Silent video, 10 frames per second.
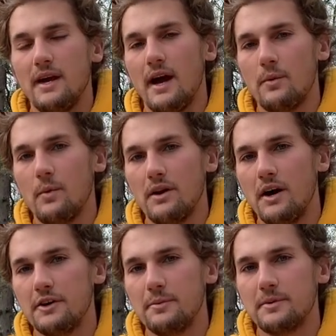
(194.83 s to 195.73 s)
at
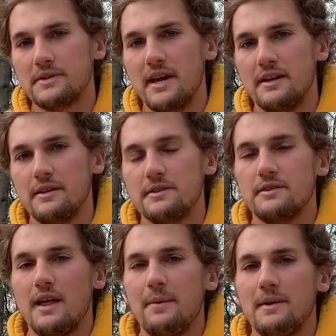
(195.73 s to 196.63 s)
100%. So
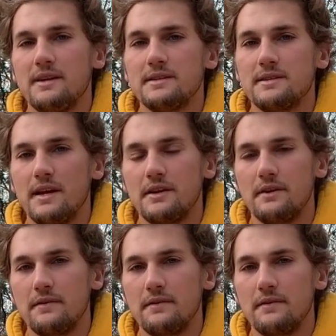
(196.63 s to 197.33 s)
that means that